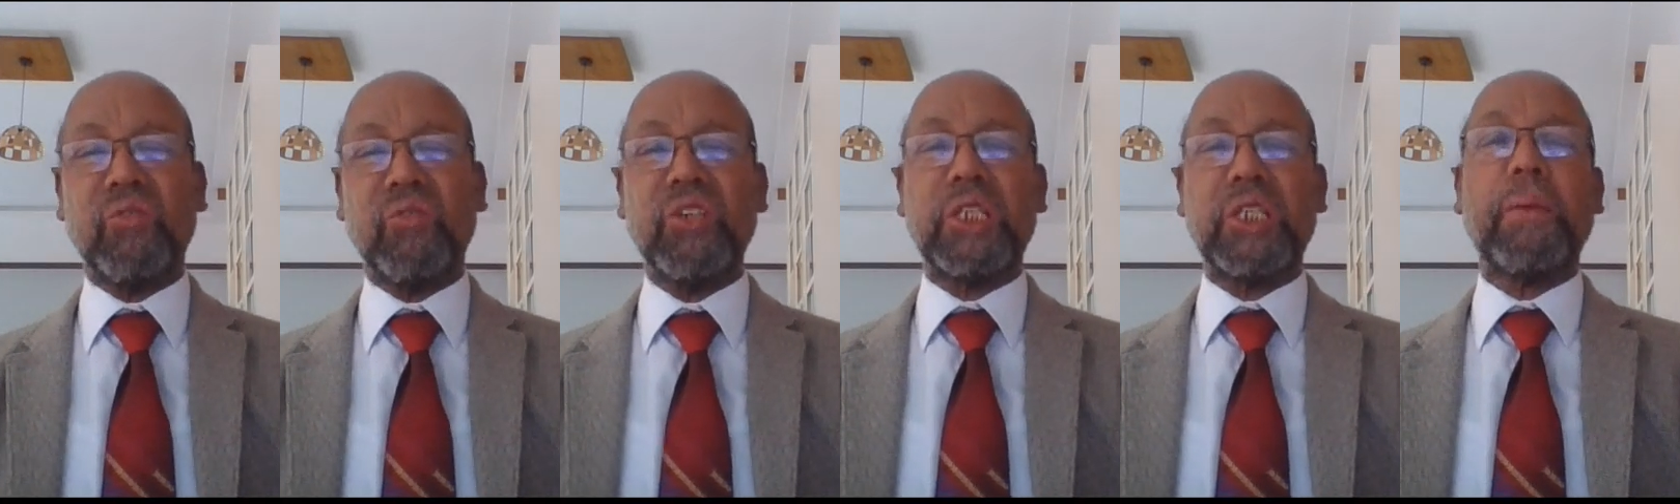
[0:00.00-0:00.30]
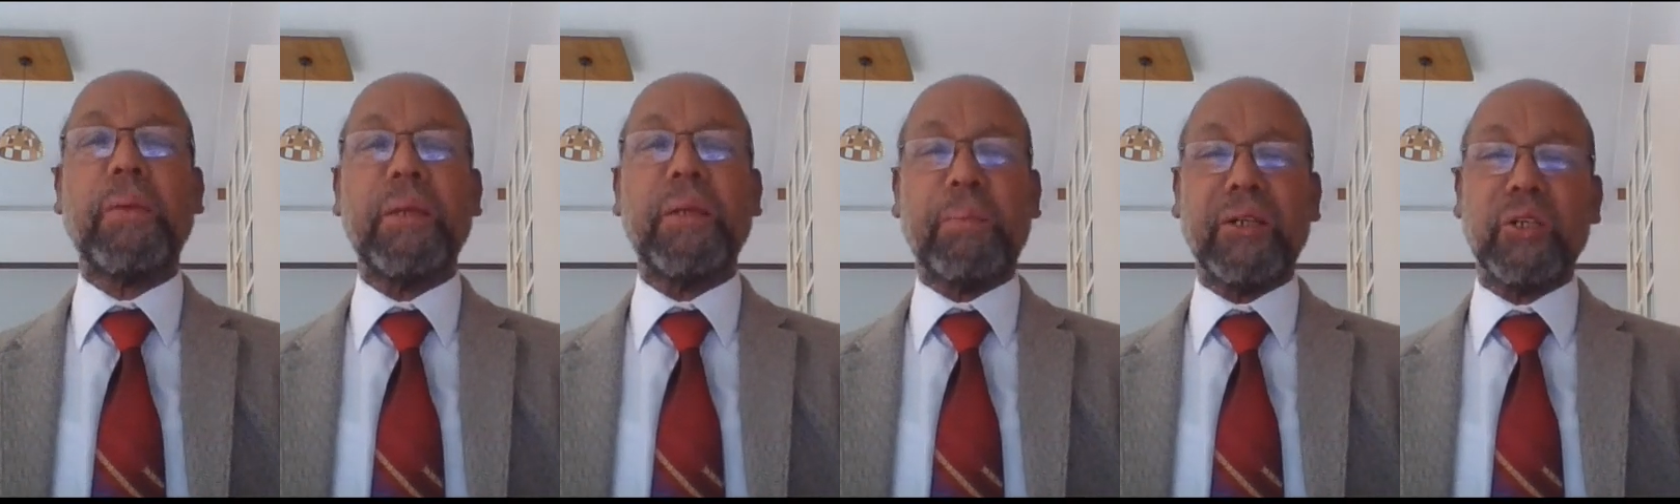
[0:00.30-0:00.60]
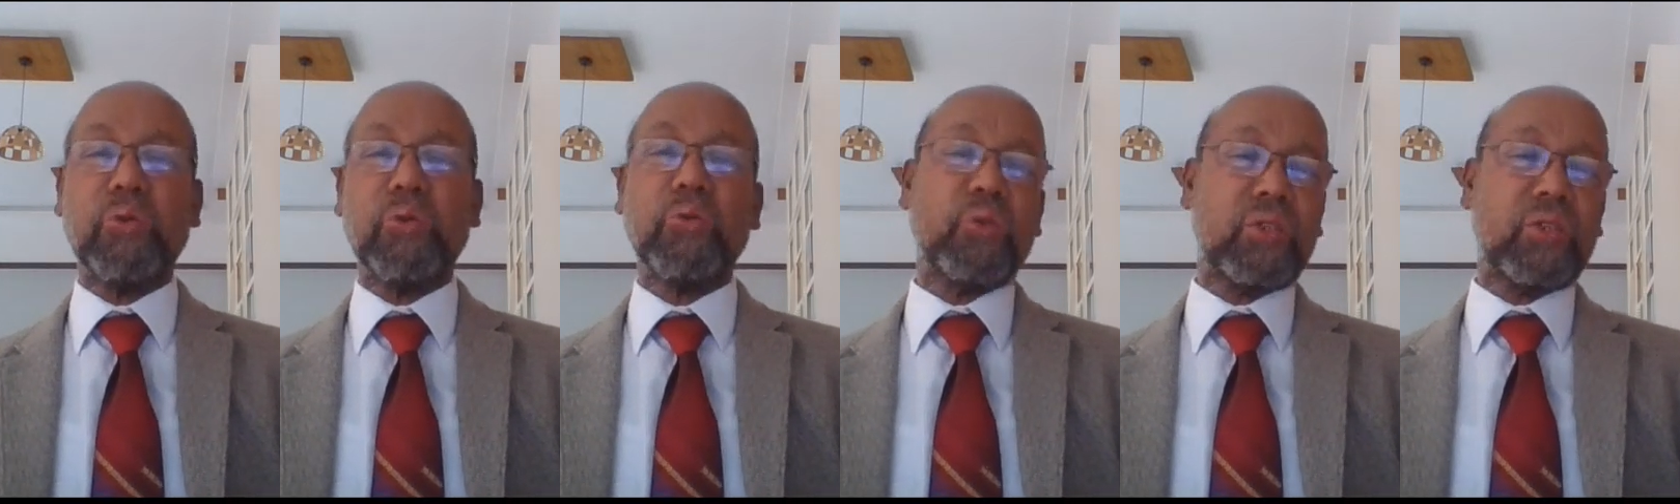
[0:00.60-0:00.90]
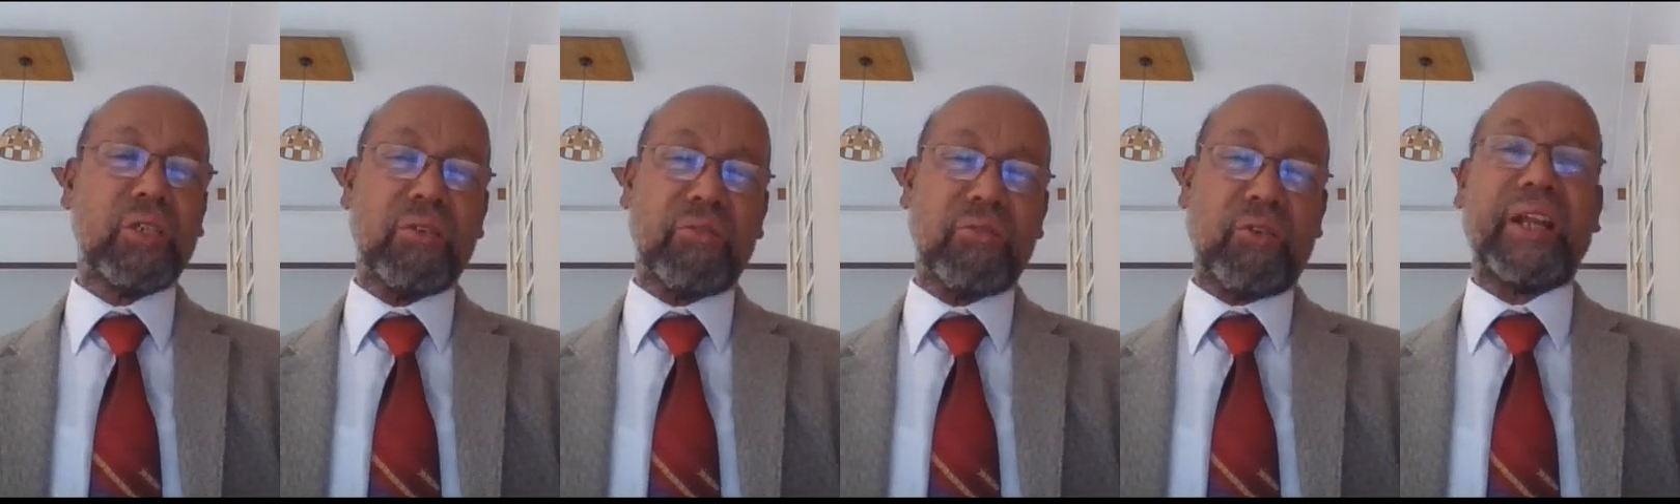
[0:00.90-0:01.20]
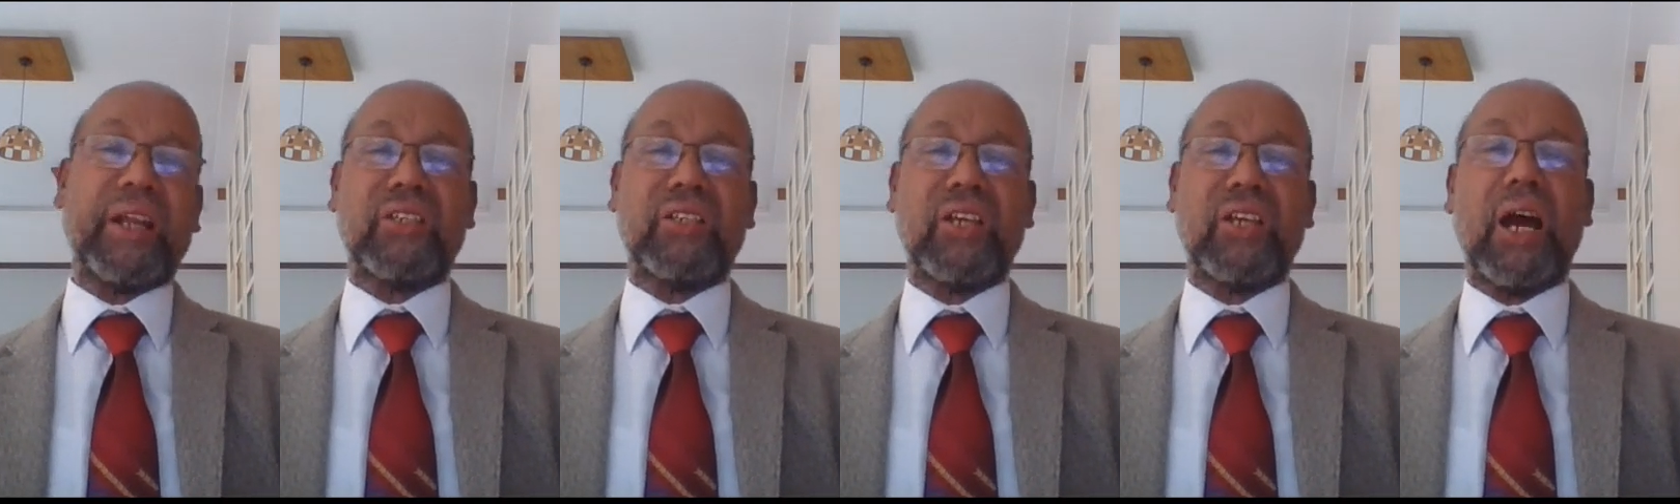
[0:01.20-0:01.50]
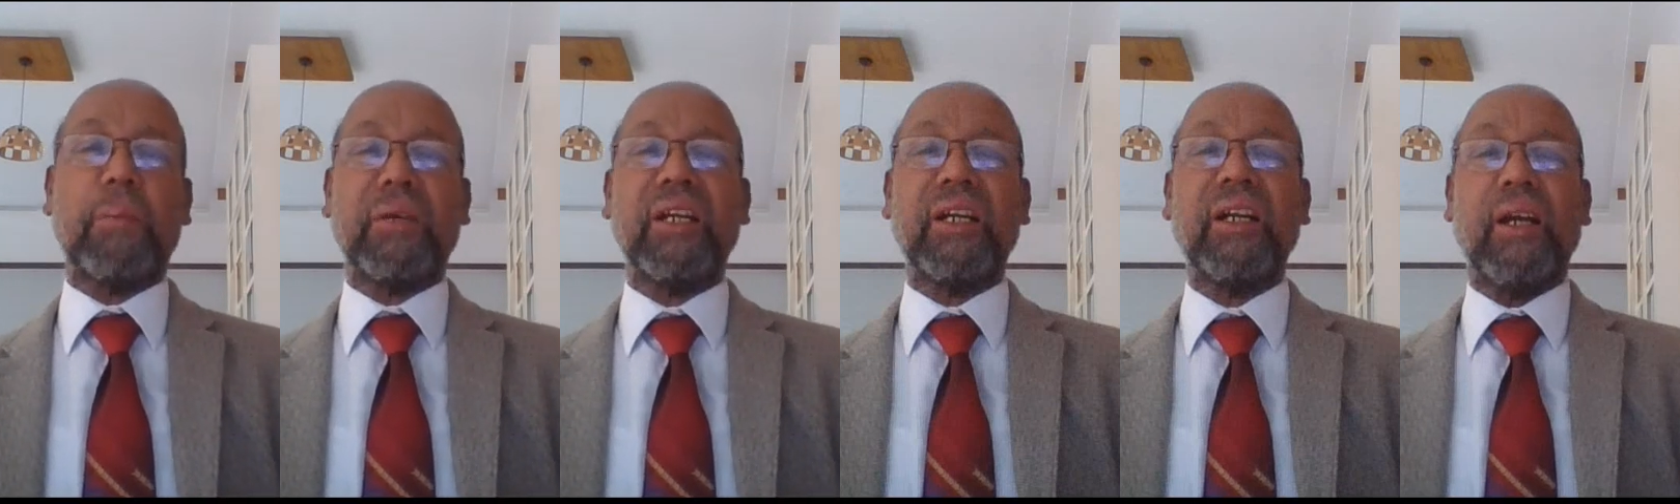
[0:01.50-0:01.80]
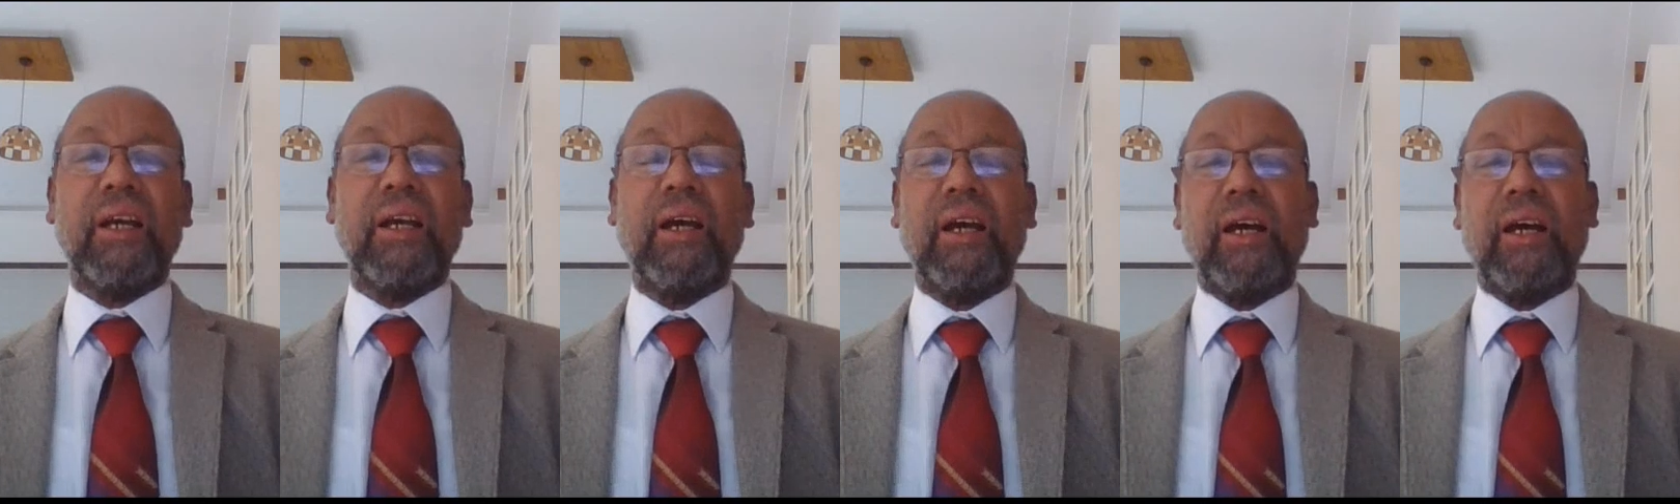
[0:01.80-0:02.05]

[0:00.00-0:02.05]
which people use. For example,